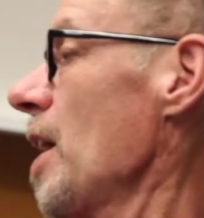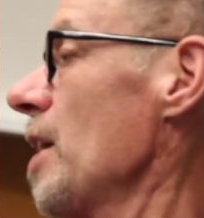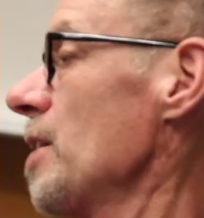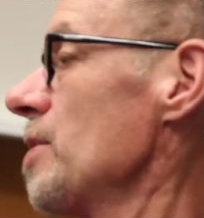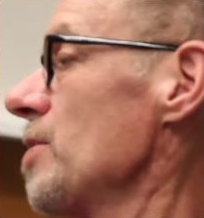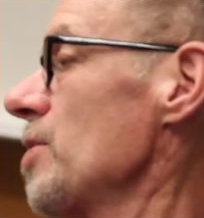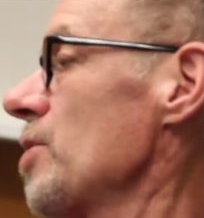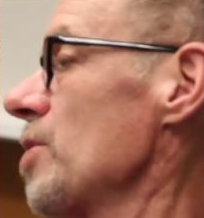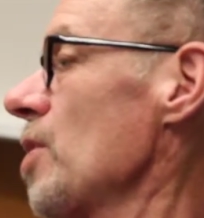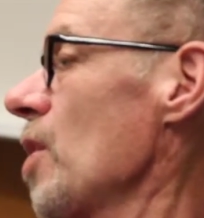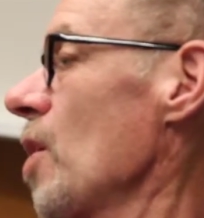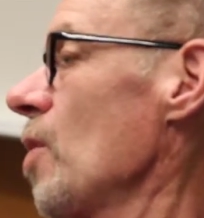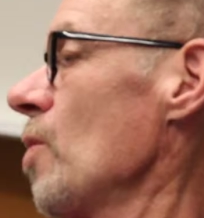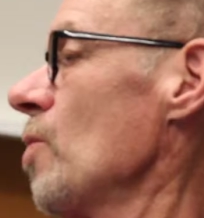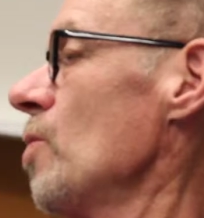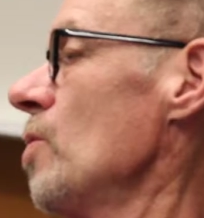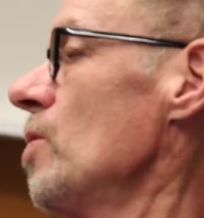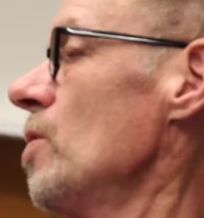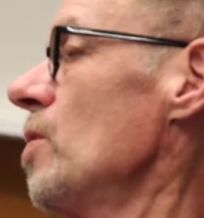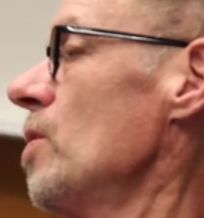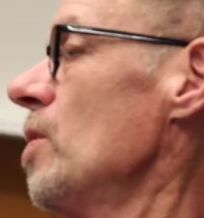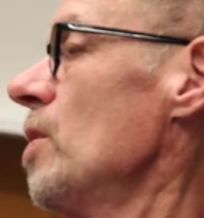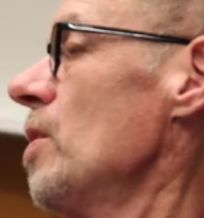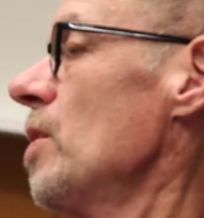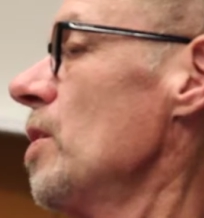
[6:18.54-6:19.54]
And
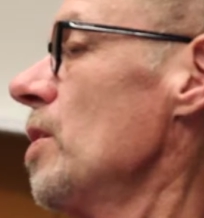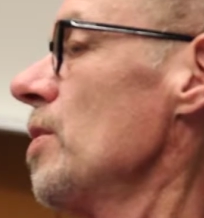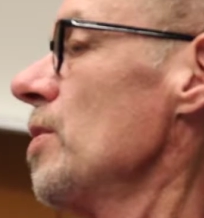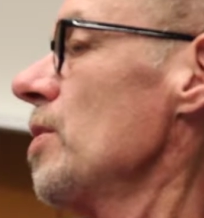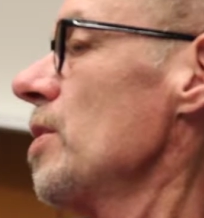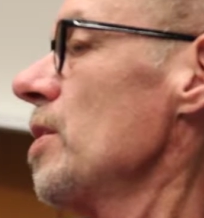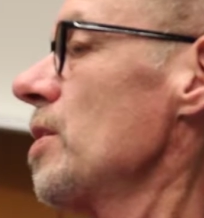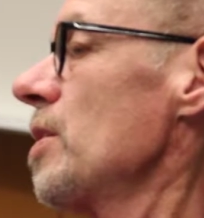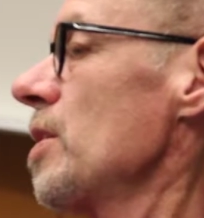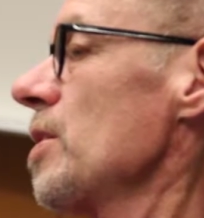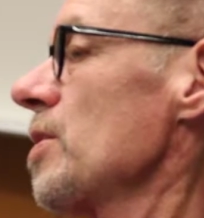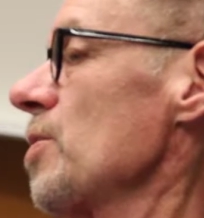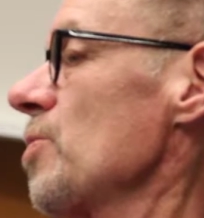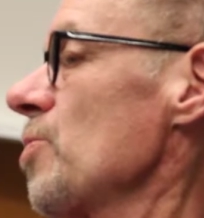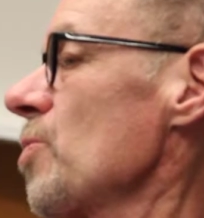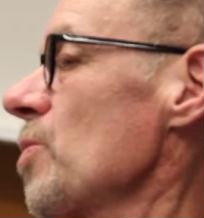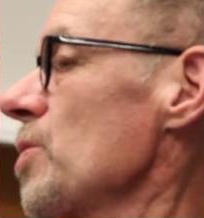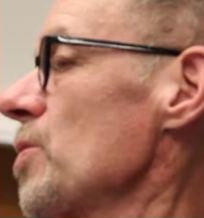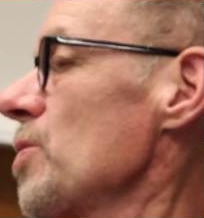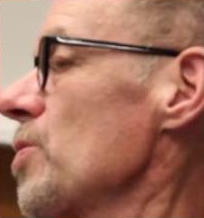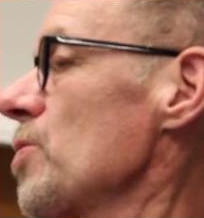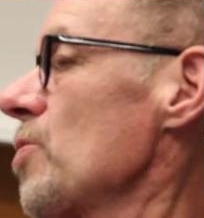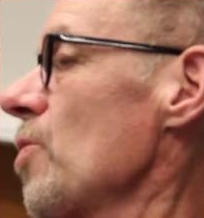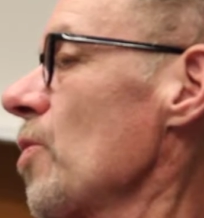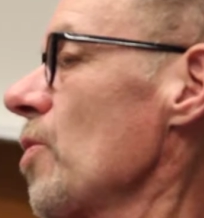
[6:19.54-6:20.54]
so this
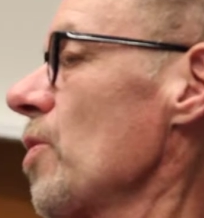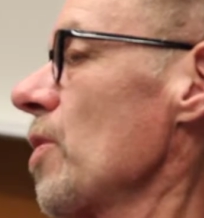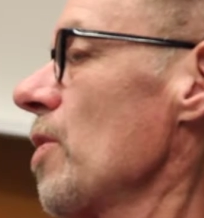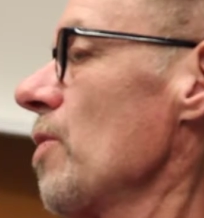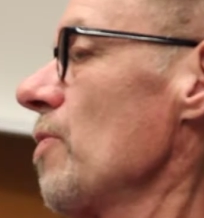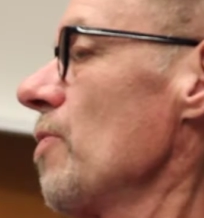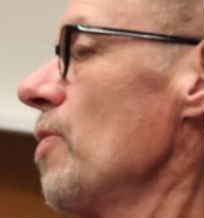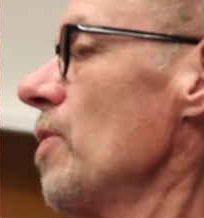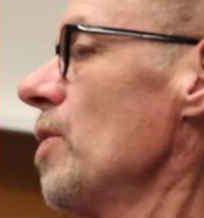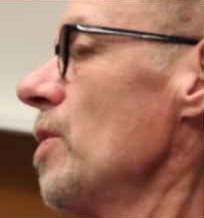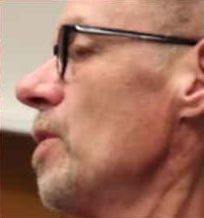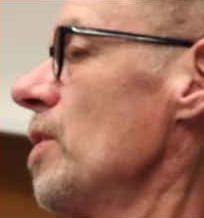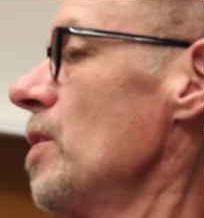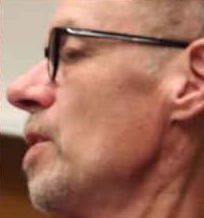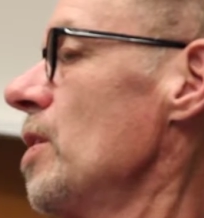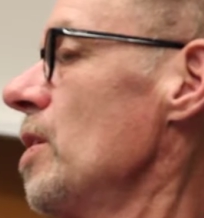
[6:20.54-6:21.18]
was sort of,